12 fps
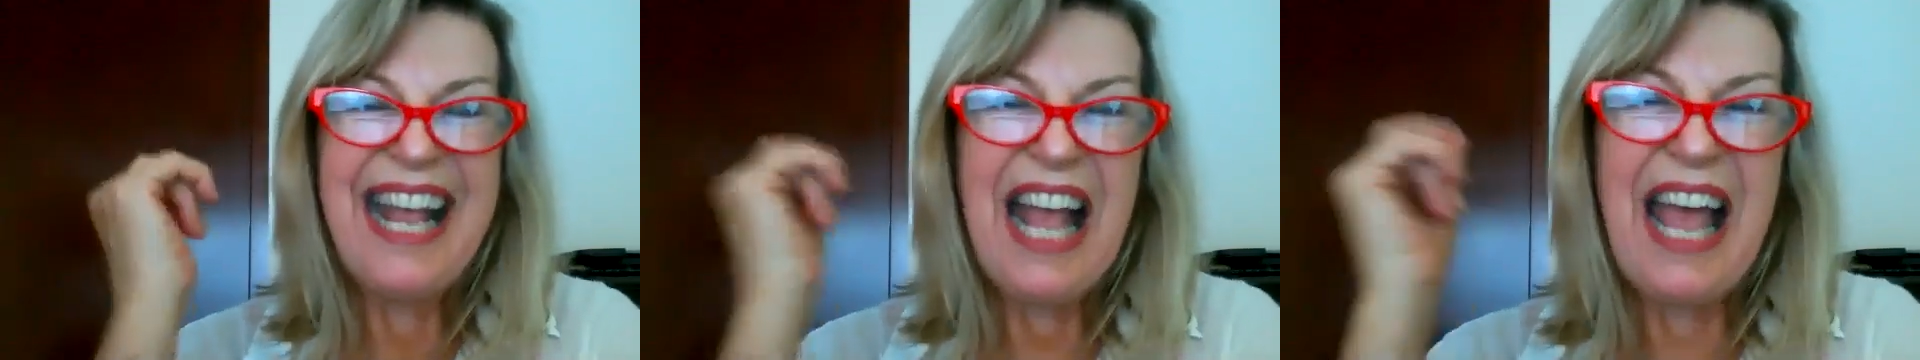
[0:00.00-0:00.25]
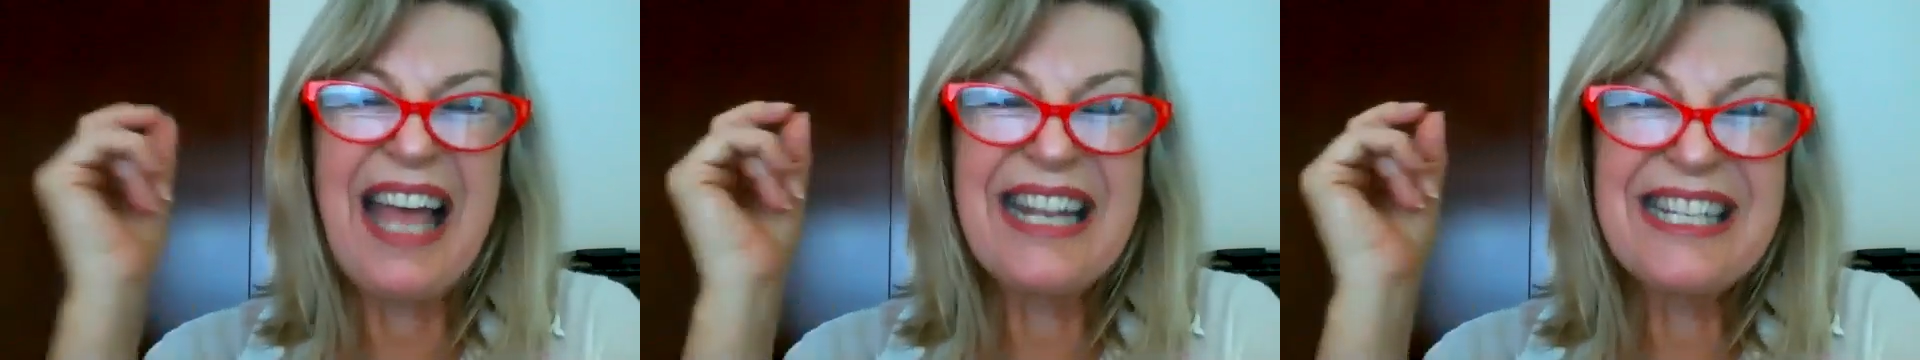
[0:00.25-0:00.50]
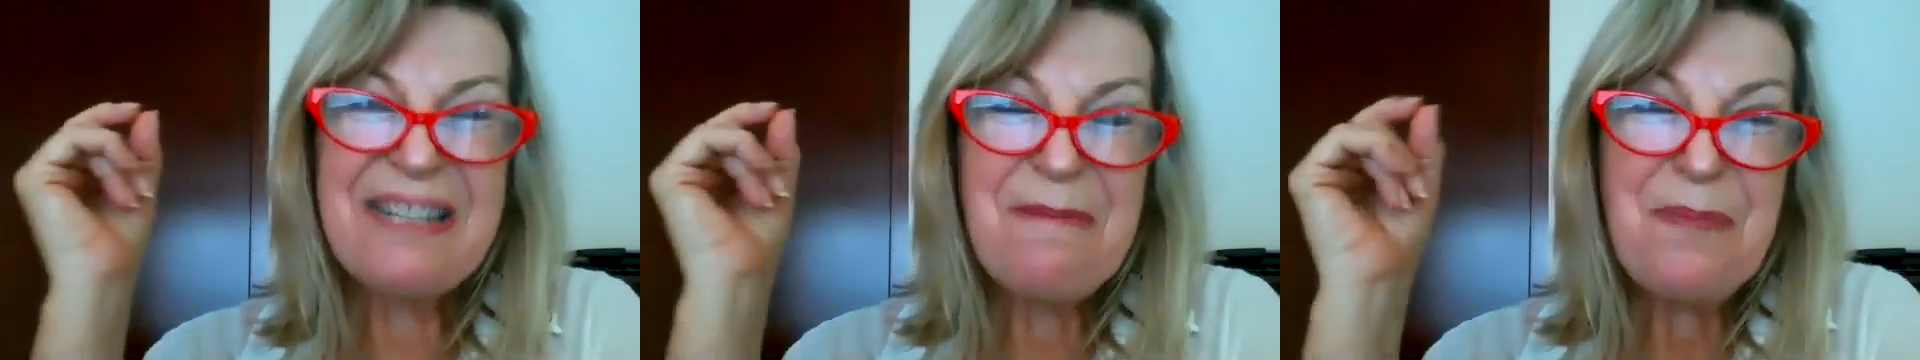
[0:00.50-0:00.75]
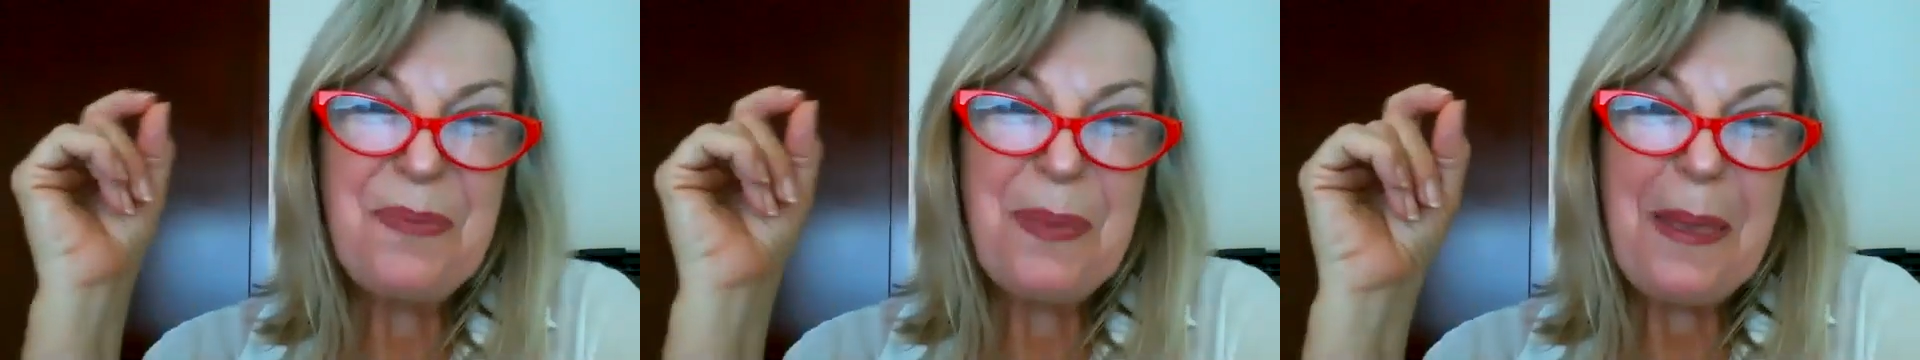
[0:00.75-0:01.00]
And
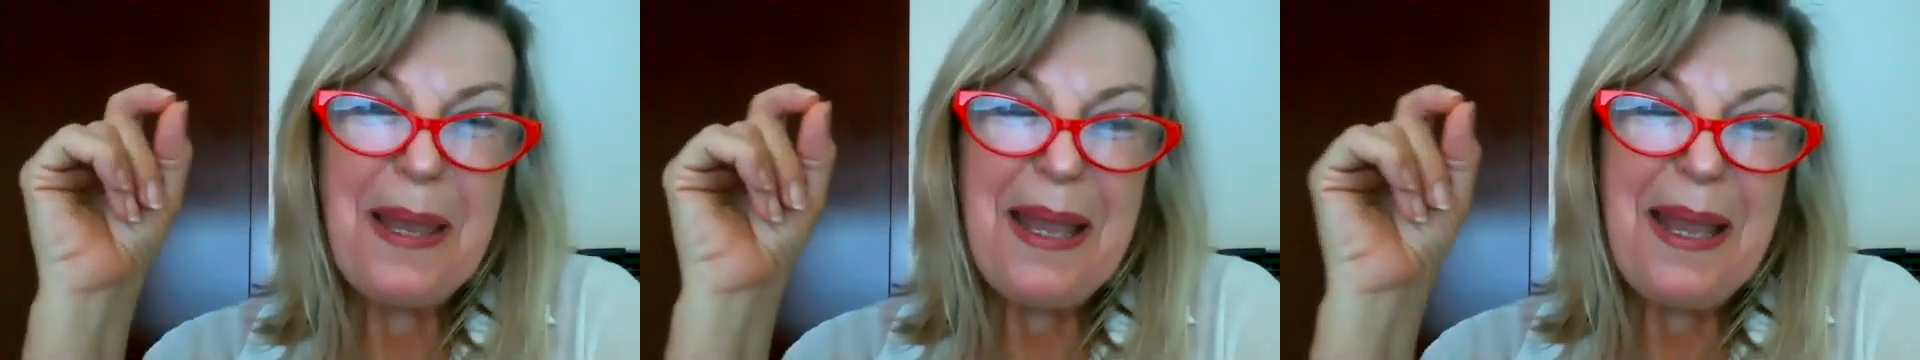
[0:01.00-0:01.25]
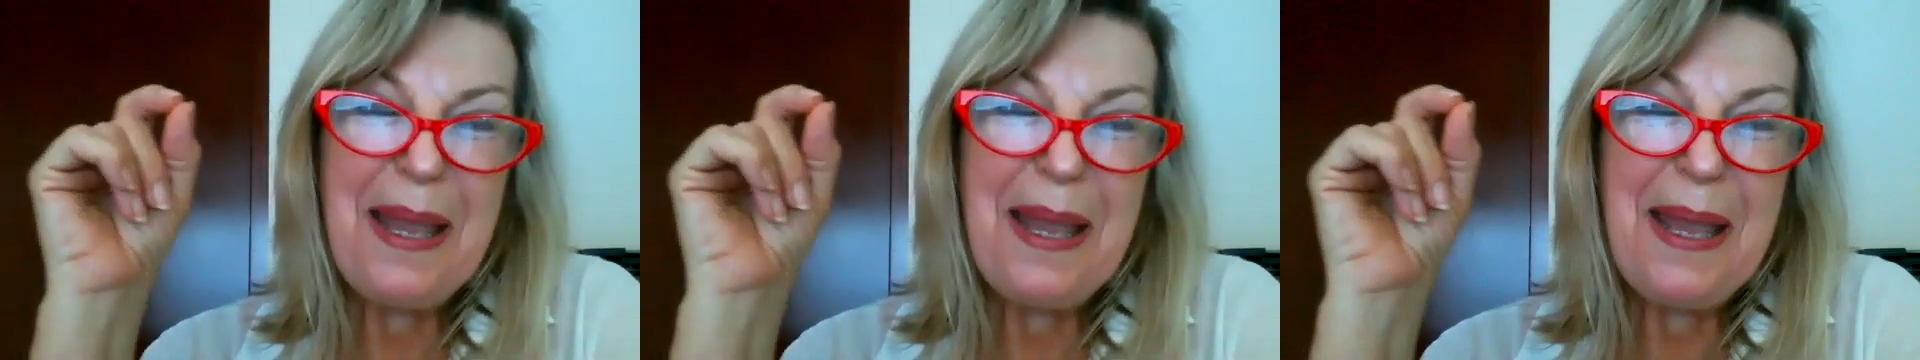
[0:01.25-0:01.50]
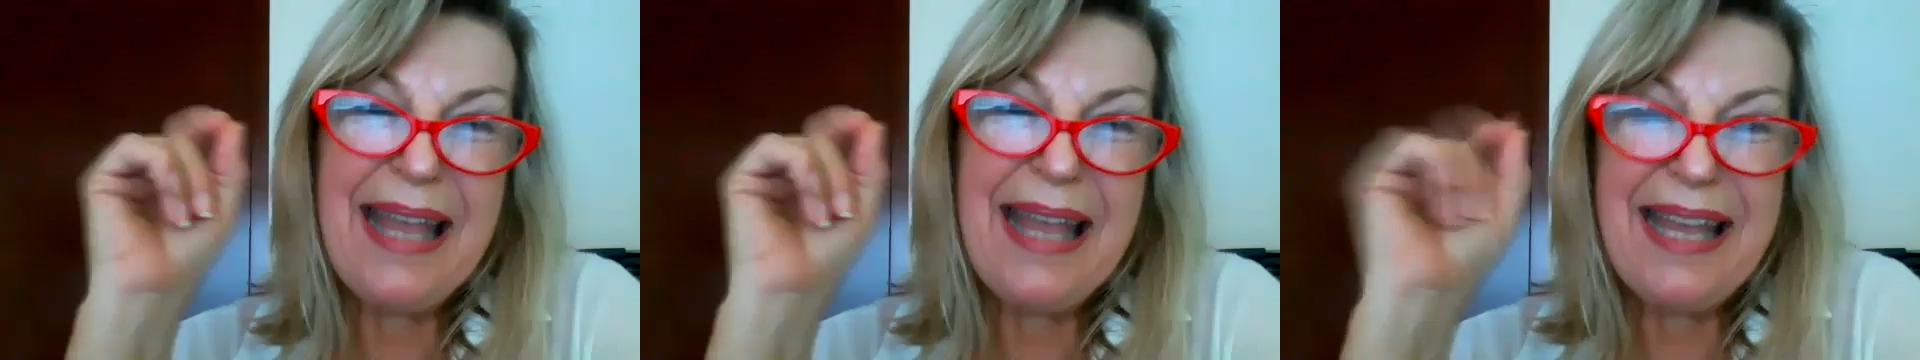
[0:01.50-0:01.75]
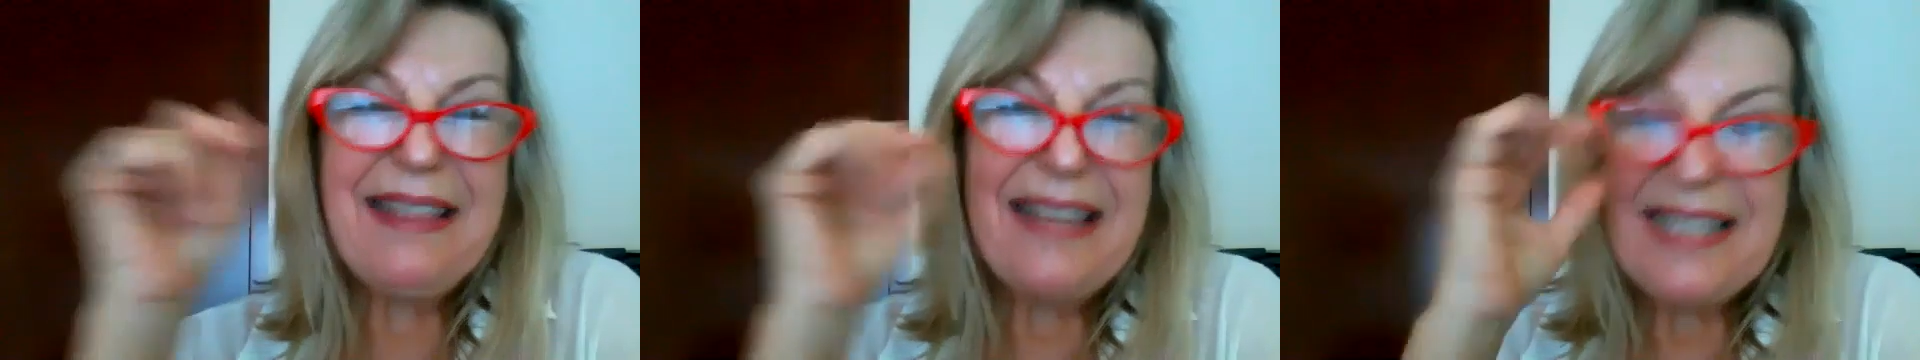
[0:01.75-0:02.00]
I
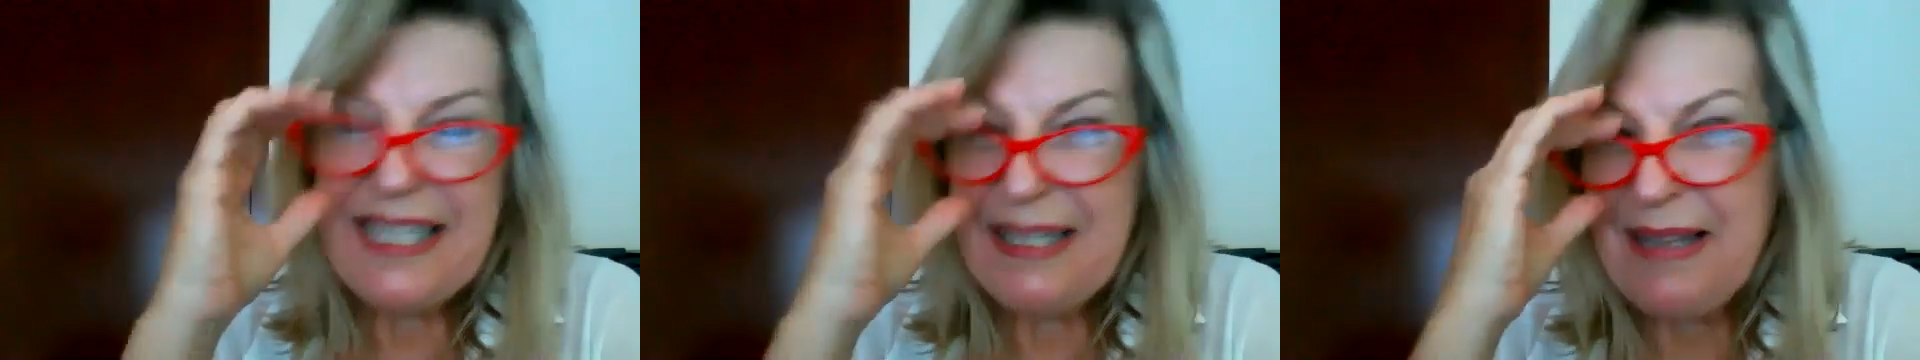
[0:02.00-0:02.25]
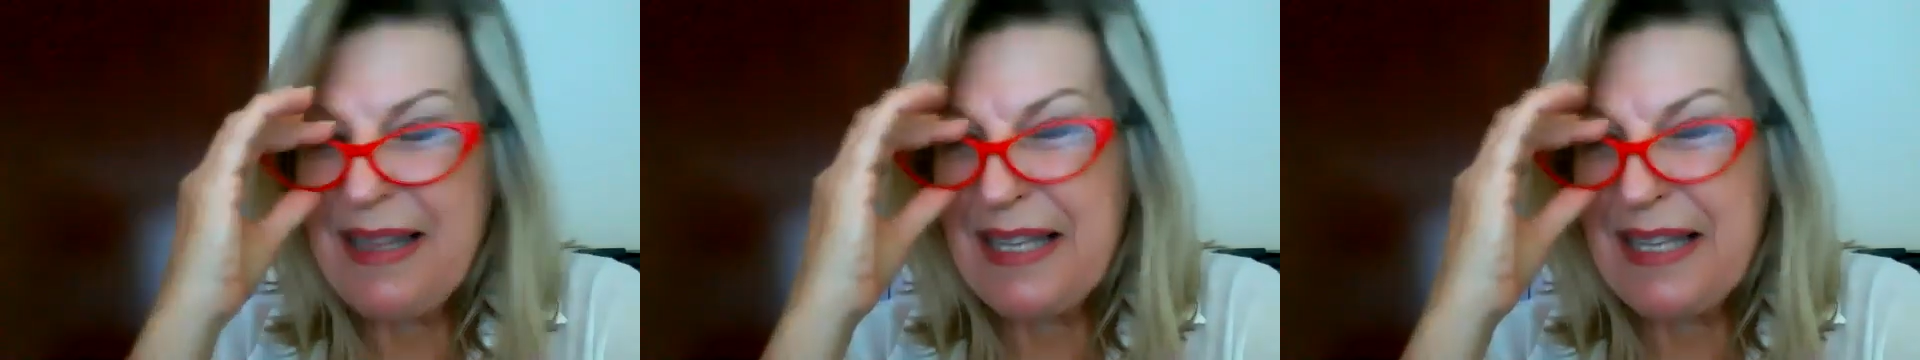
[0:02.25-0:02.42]
get this